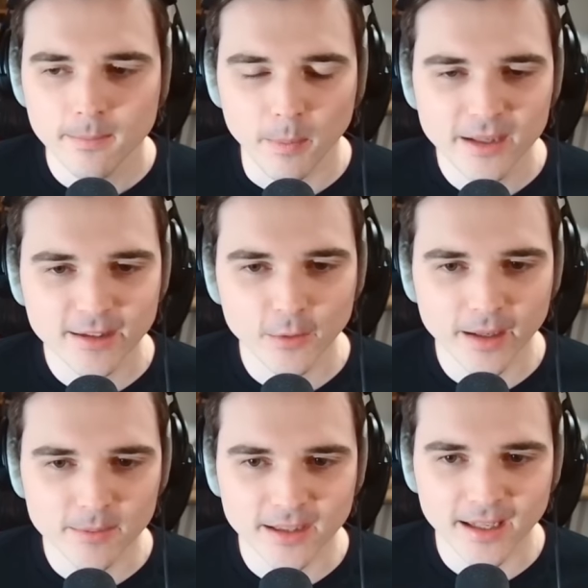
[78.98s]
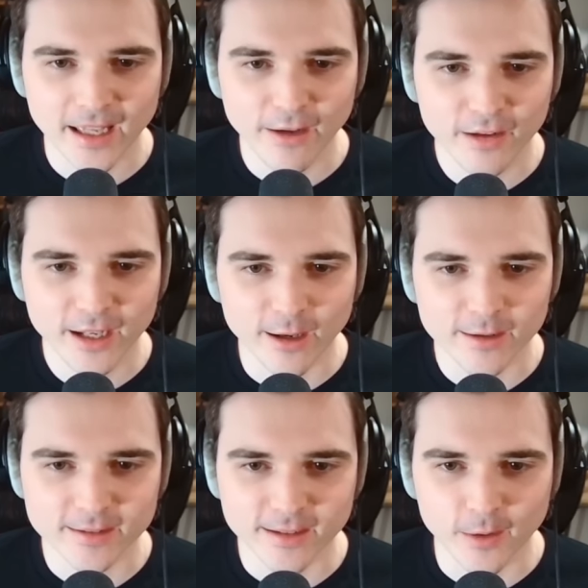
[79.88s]
Basically what I'm saying, heavy
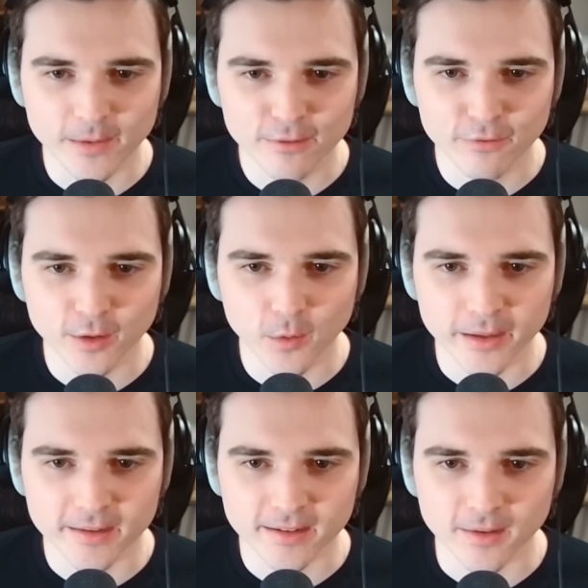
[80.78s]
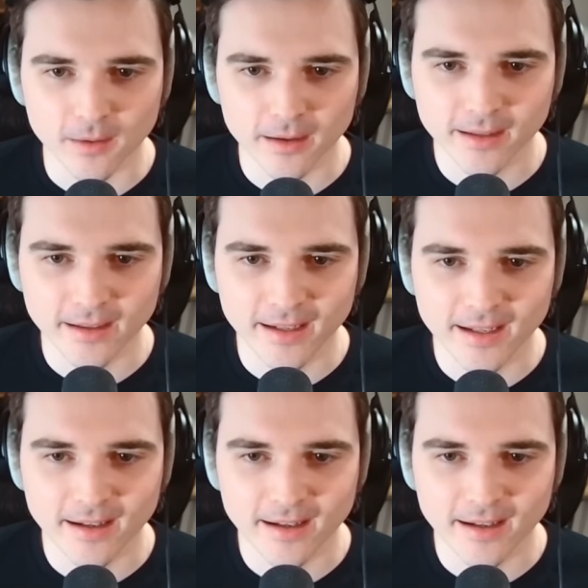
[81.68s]
characters always feel worse, so getting